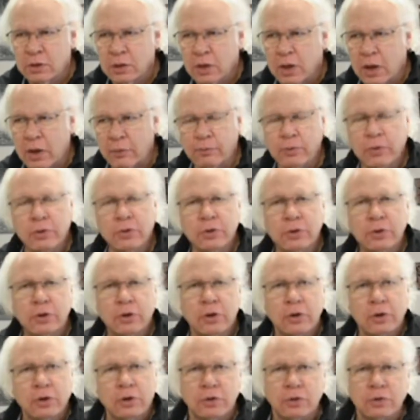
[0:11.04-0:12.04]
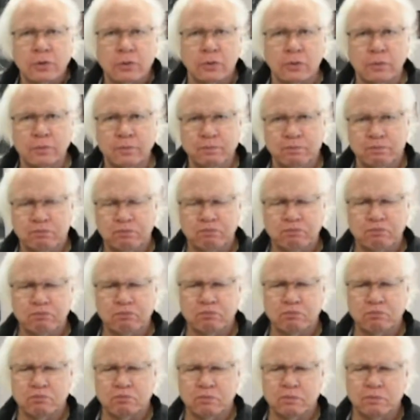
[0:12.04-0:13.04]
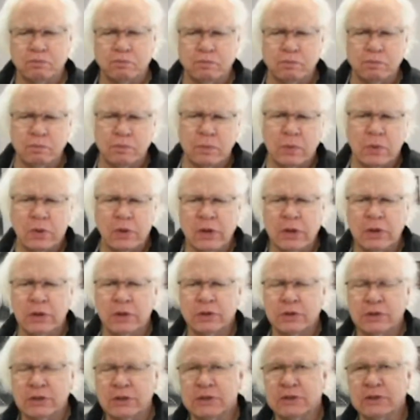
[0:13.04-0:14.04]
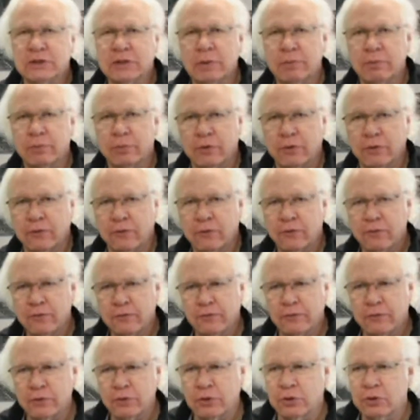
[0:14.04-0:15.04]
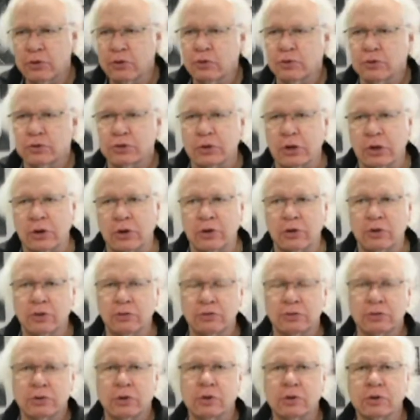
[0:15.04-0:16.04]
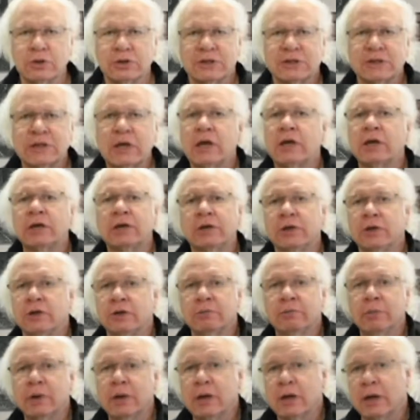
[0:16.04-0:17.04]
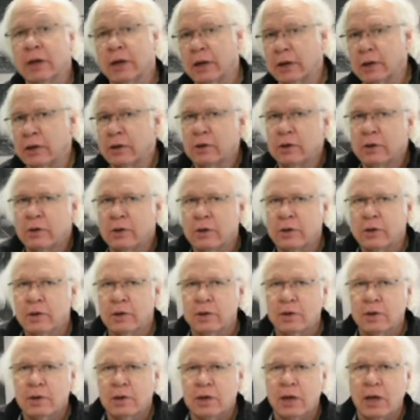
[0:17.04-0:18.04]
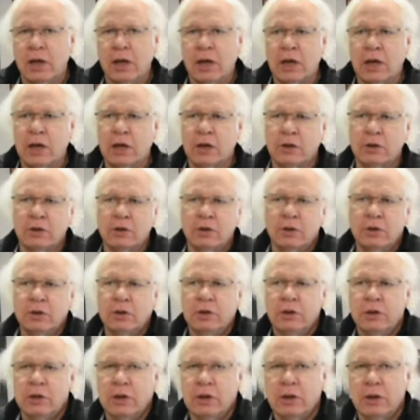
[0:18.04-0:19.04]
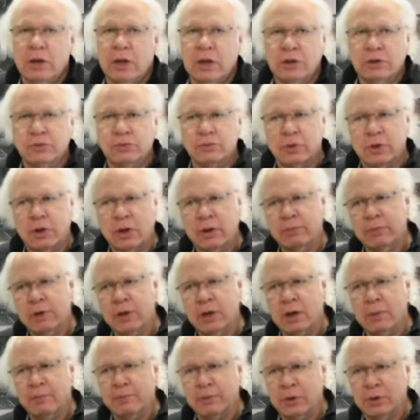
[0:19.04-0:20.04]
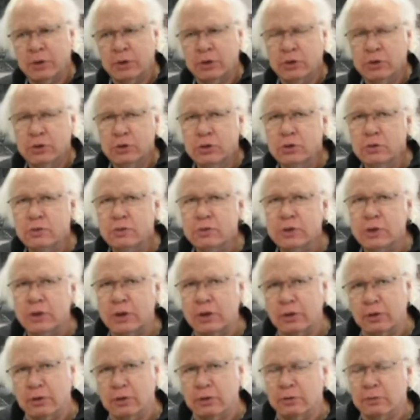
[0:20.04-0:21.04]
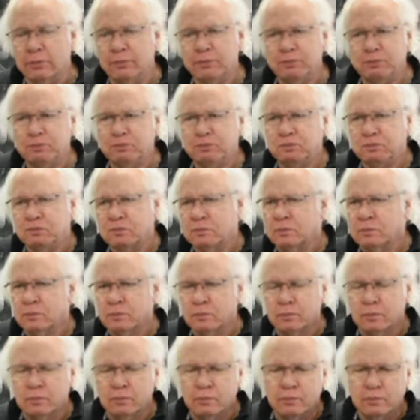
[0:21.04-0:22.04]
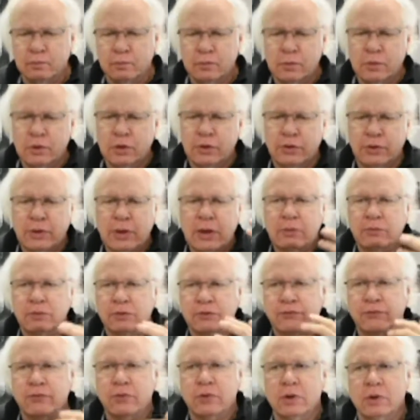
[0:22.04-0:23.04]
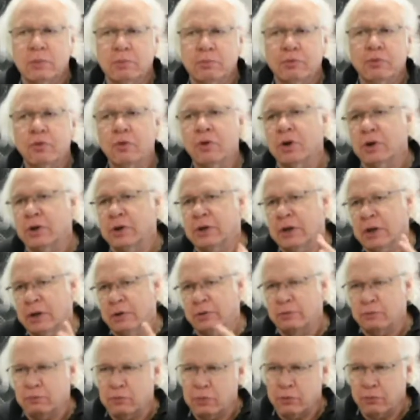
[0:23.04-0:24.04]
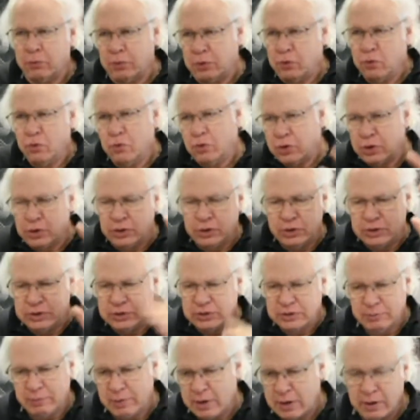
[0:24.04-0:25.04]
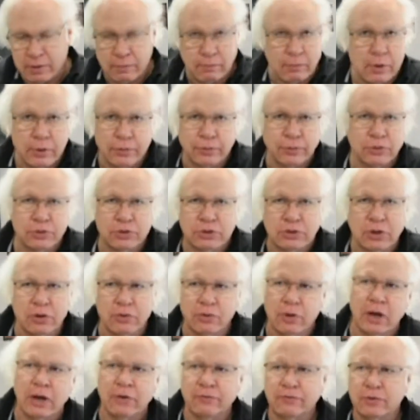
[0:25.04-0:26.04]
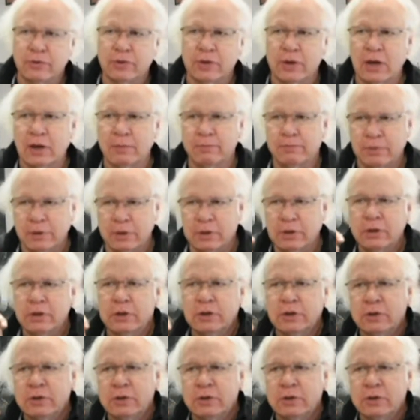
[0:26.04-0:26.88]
I wrote an article in December for the newsletter. It was called Saying Goodbye. And as we're coming up on the new year, that was very important. Now, we're recording this about a month or so after that, but